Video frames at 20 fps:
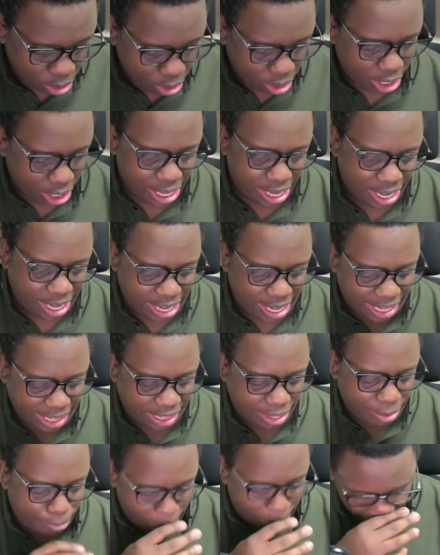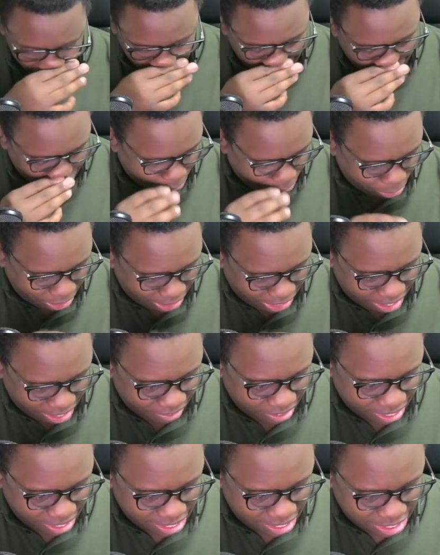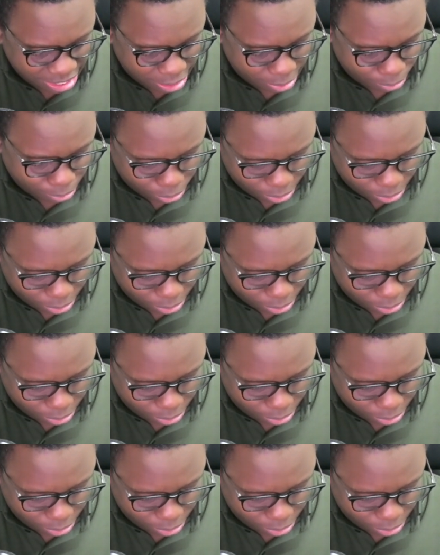and at the back you've been given some